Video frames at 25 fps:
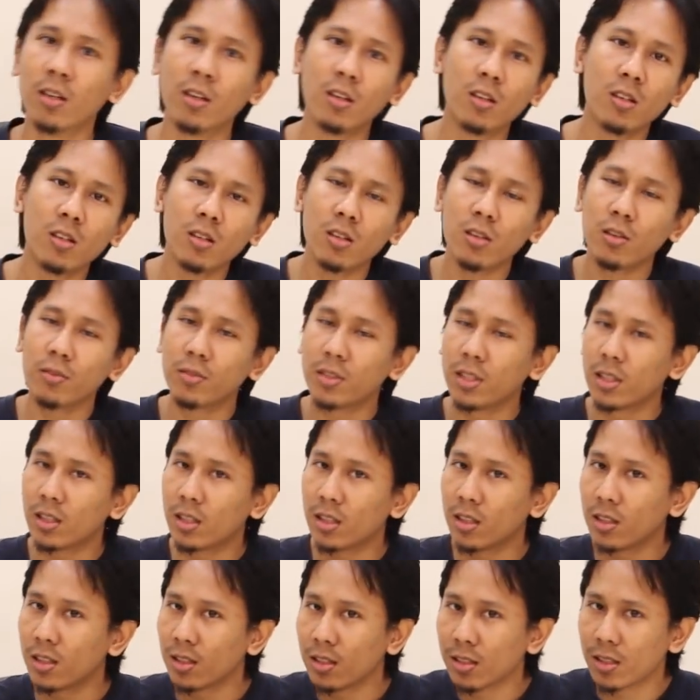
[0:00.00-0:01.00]
All of
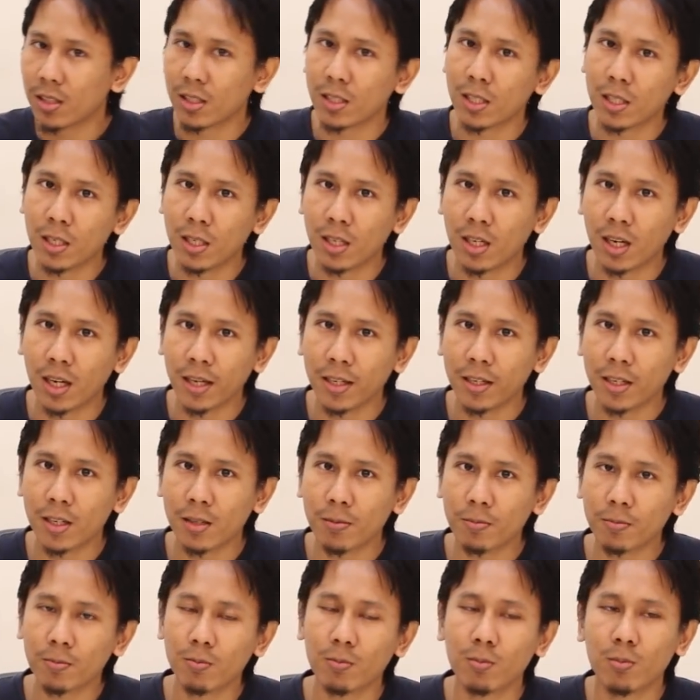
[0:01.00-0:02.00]
their
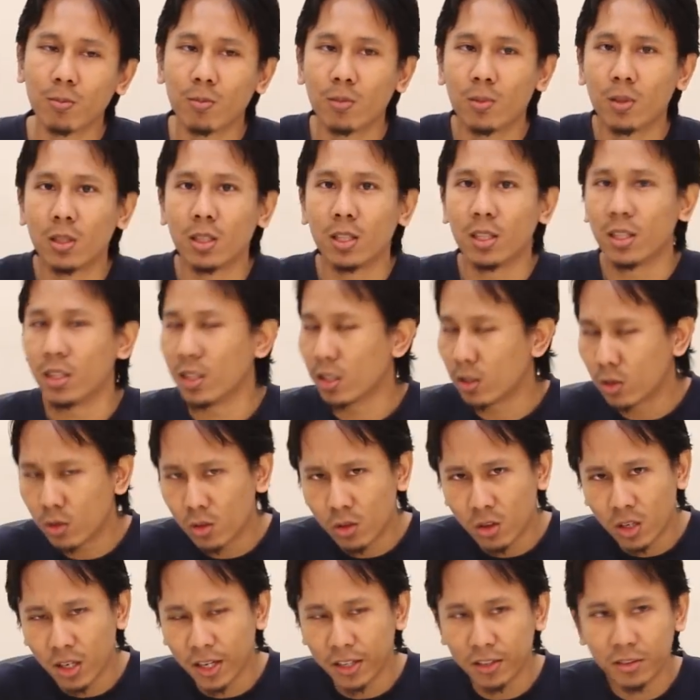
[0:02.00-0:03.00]
lineup, the
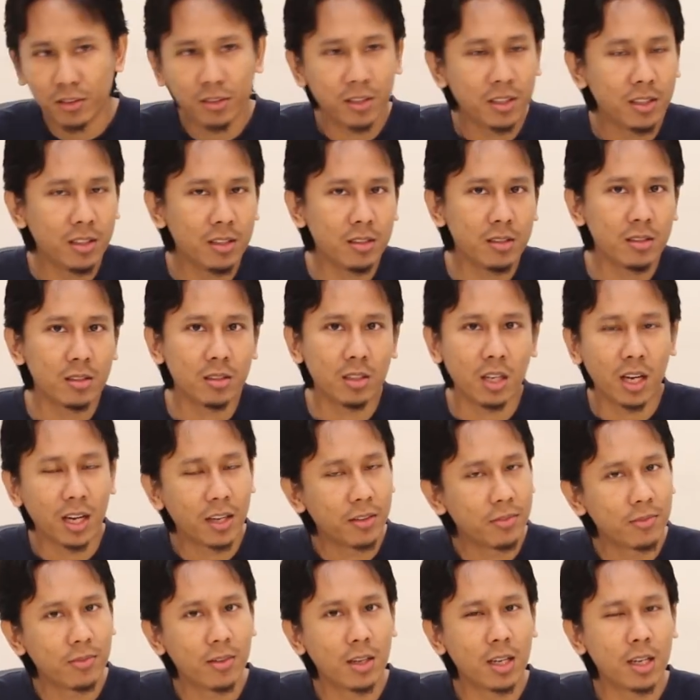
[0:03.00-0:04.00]
Core i3s,
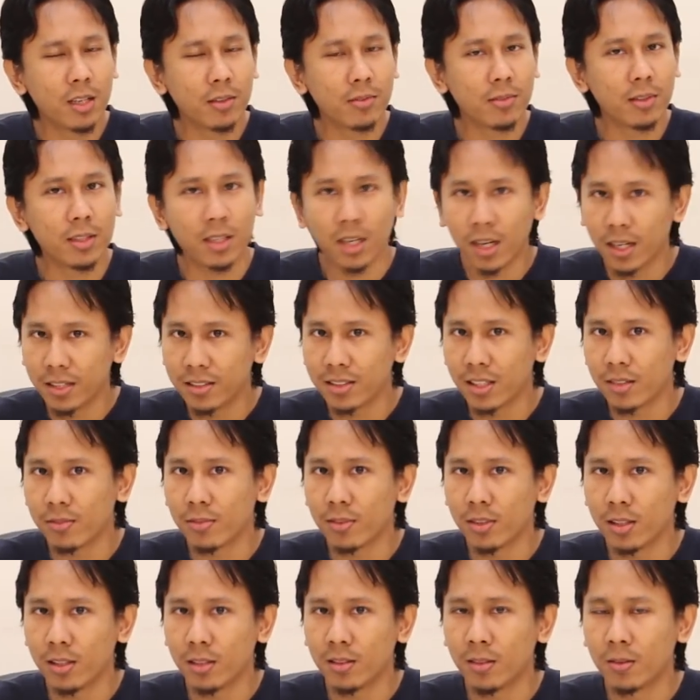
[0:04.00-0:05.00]
i5 and
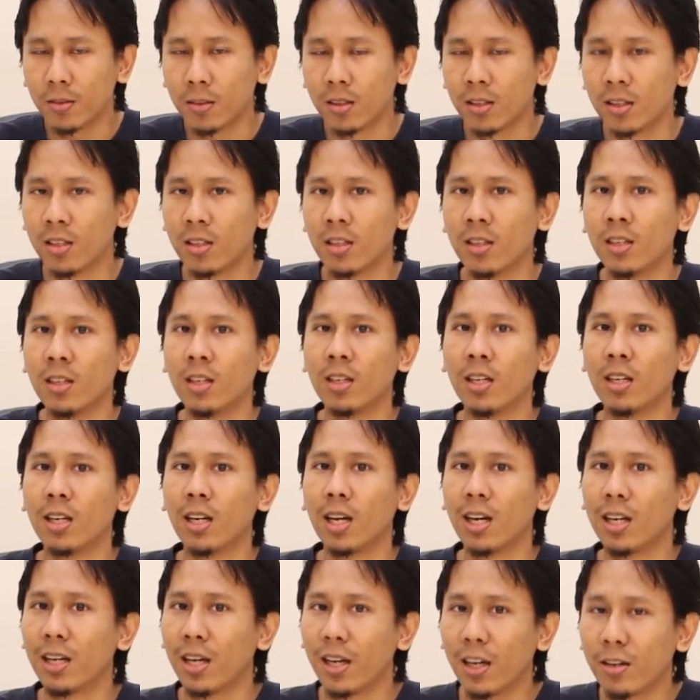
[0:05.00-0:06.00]
i7,
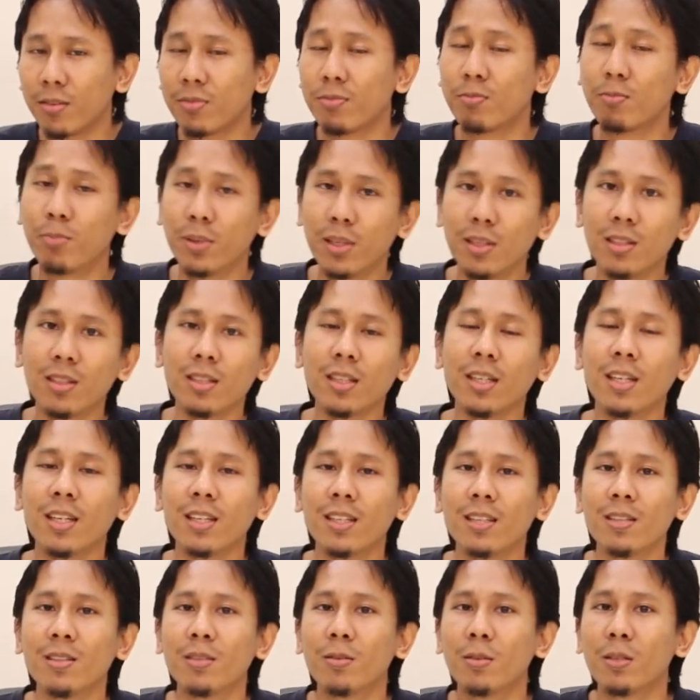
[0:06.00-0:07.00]
have
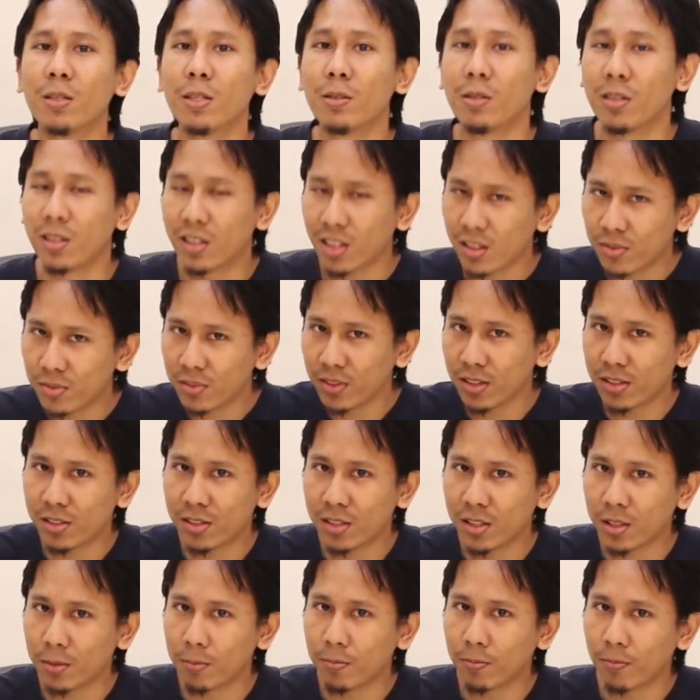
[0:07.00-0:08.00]
built-in
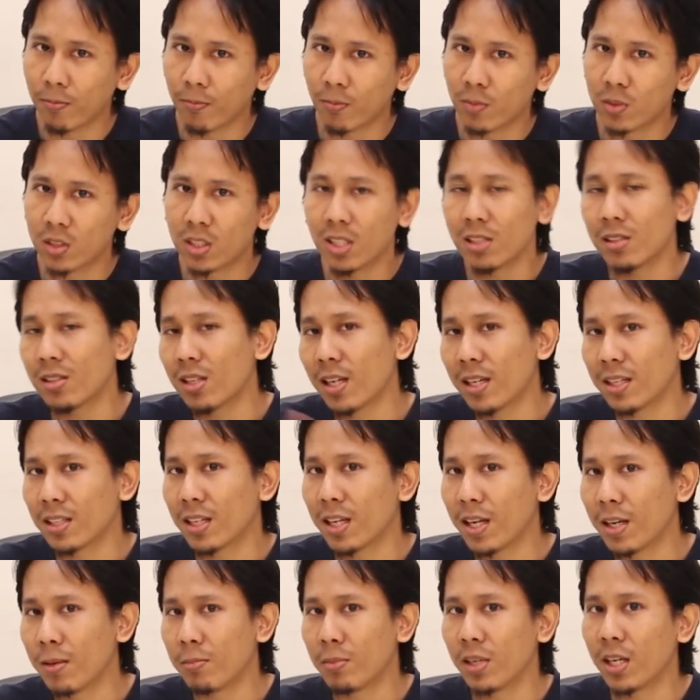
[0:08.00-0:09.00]
graphics chip just like
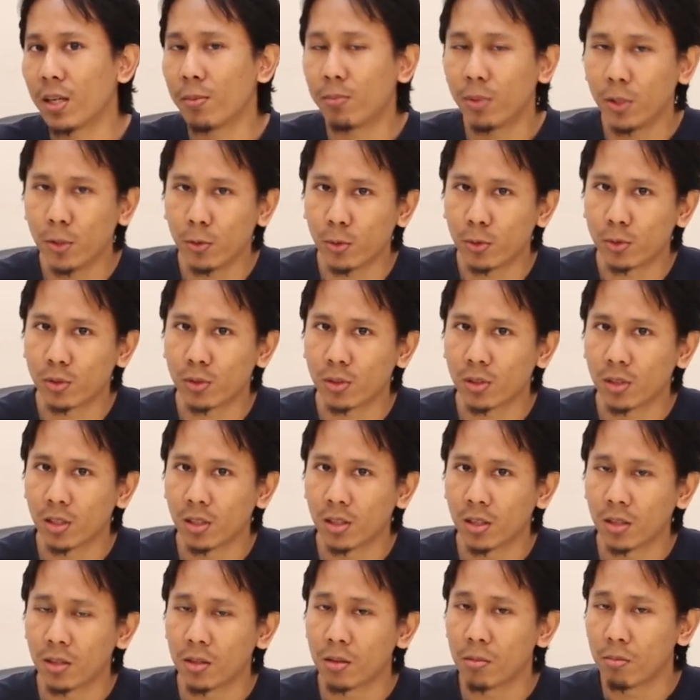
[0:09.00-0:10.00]
the AMD APUs,
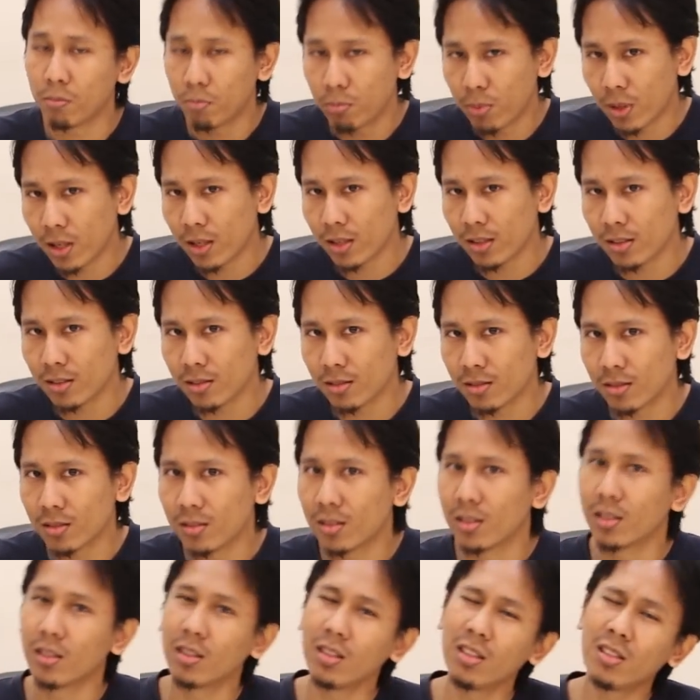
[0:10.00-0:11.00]
but
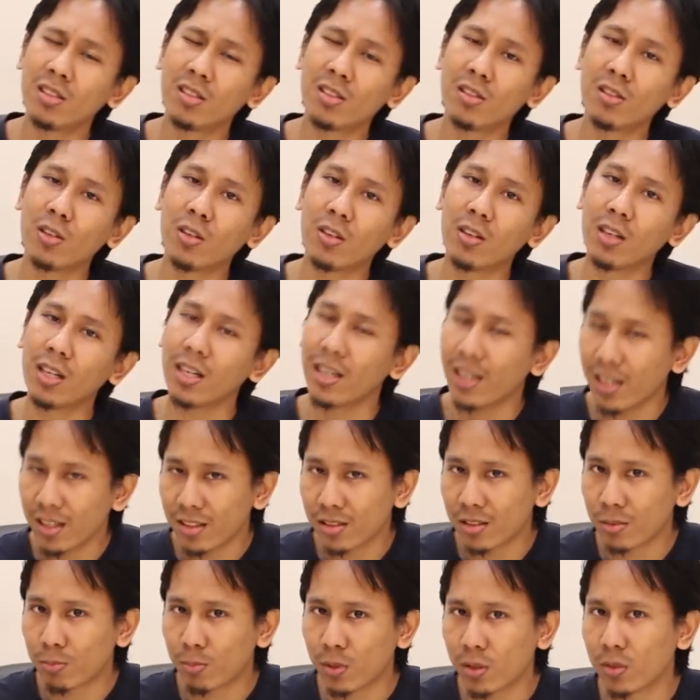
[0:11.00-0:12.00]
it's not
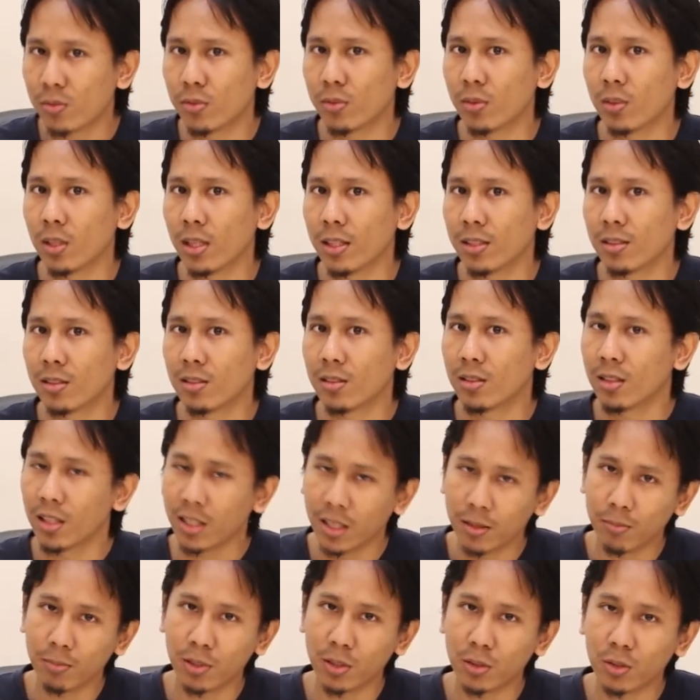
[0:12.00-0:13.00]
as powerful as
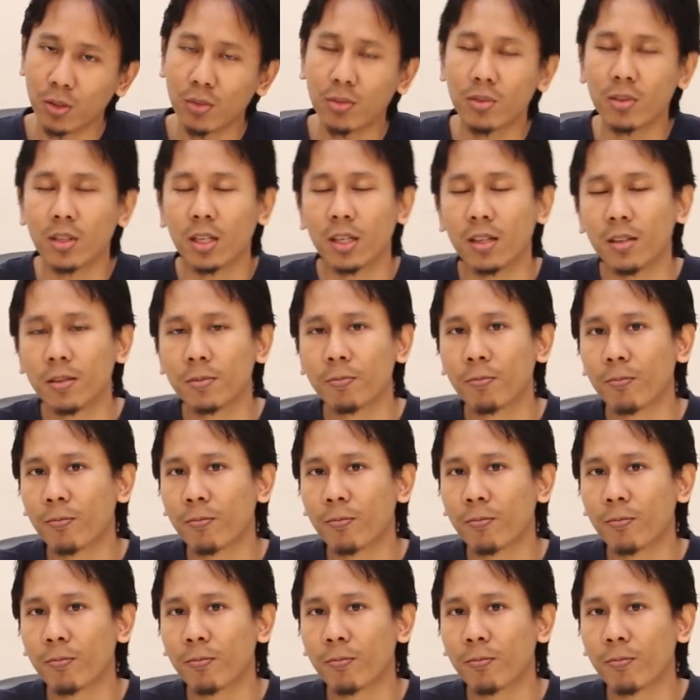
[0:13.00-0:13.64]
AMD's offering.